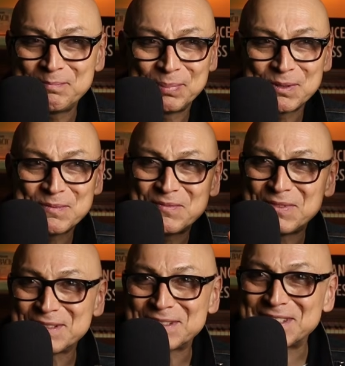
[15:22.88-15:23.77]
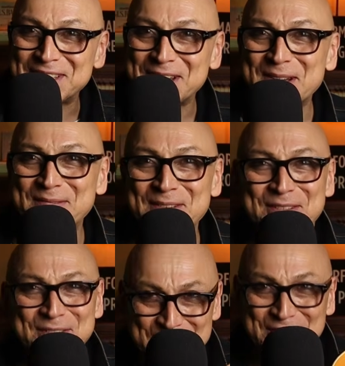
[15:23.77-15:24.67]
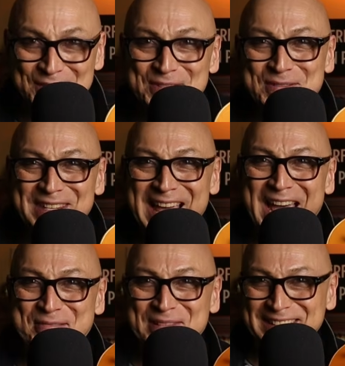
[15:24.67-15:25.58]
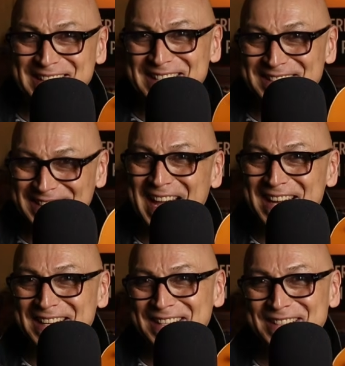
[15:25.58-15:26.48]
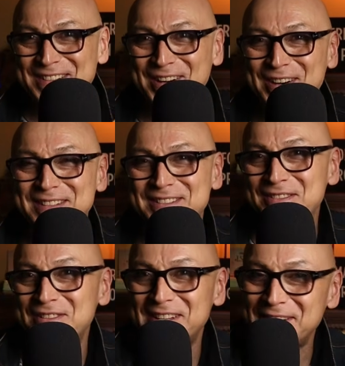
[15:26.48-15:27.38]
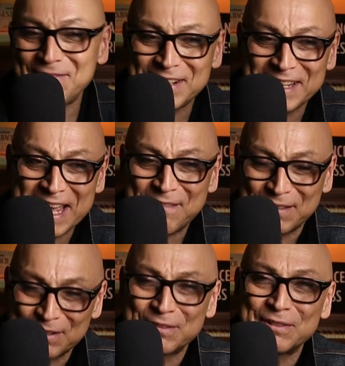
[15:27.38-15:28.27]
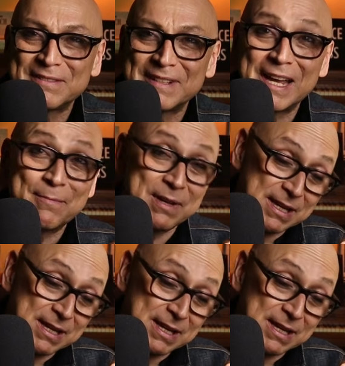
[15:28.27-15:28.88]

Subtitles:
Bloomfield stuff, you can do that with these kind of guitars. You can really have a good old time.